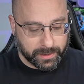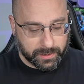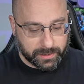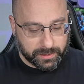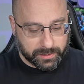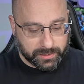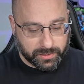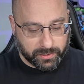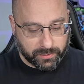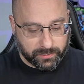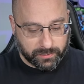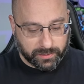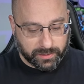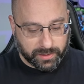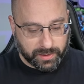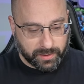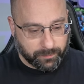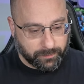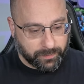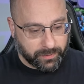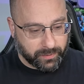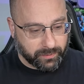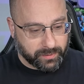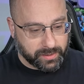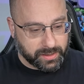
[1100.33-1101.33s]
So the
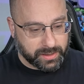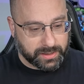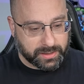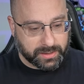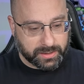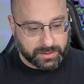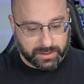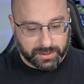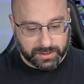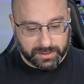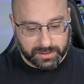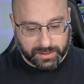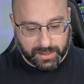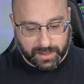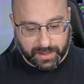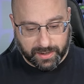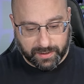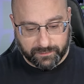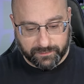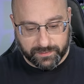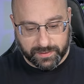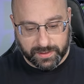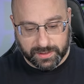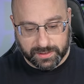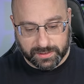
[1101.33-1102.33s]
ability to just
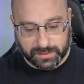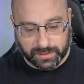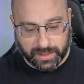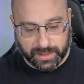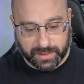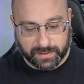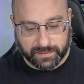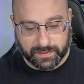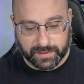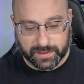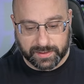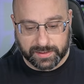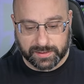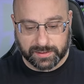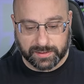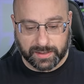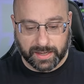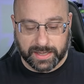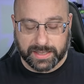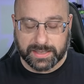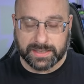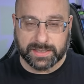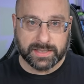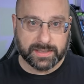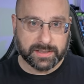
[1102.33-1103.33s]
have these like this,
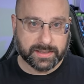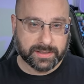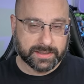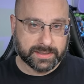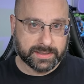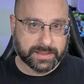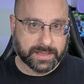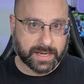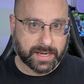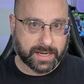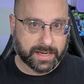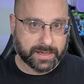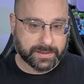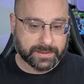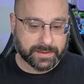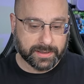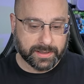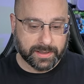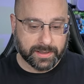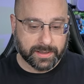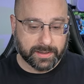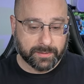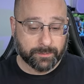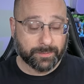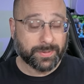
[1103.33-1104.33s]
nice and contained,
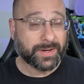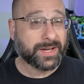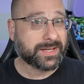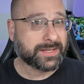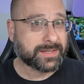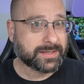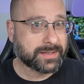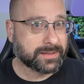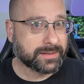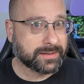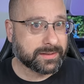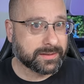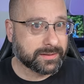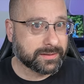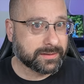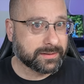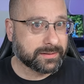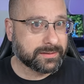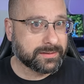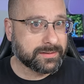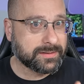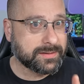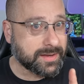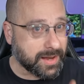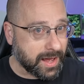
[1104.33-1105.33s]
but
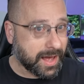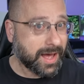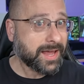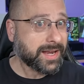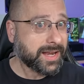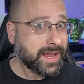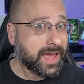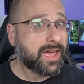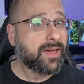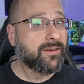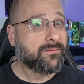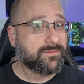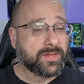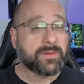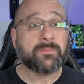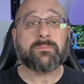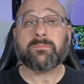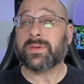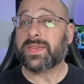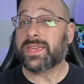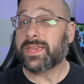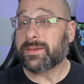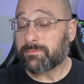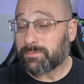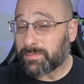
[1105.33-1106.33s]
not have them
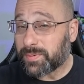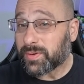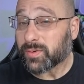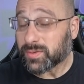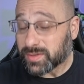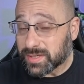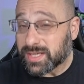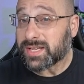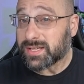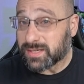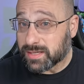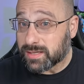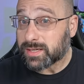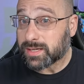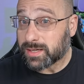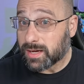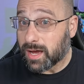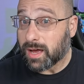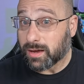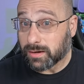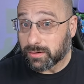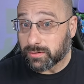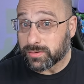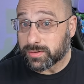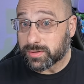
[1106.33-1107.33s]
be built into the
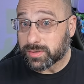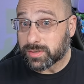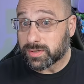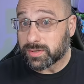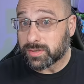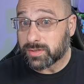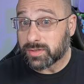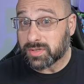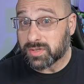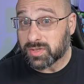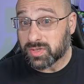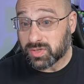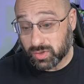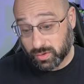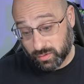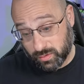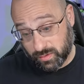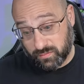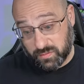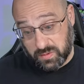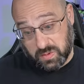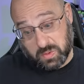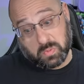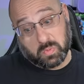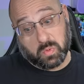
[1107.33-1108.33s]
goggles, so
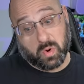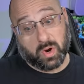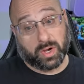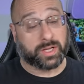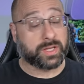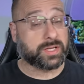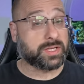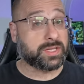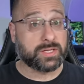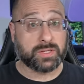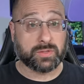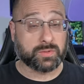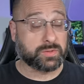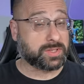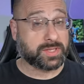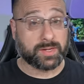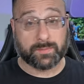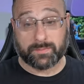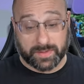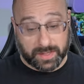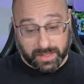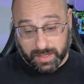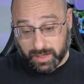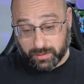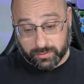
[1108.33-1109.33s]
if you wanted to use
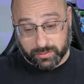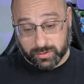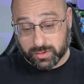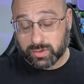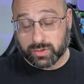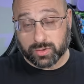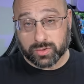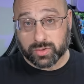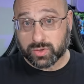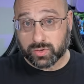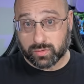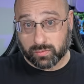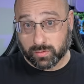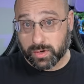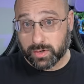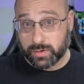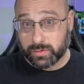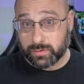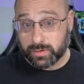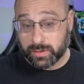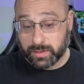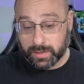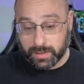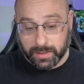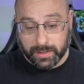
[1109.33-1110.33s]
something else, you're
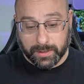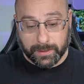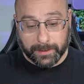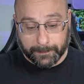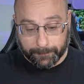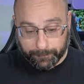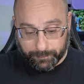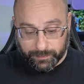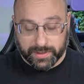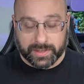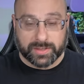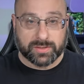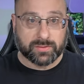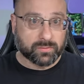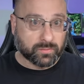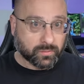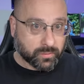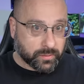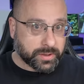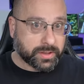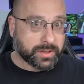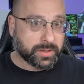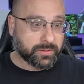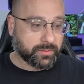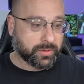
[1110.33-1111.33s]
screwed. It's a
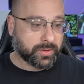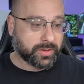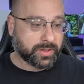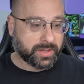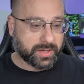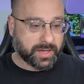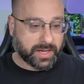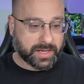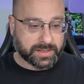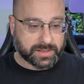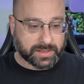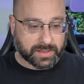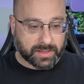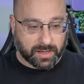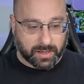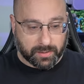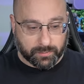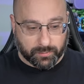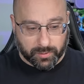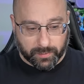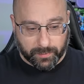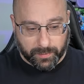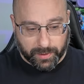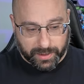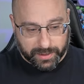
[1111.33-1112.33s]
really, really nice
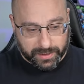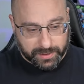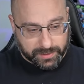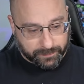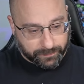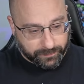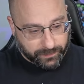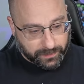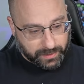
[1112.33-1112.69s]
compromise.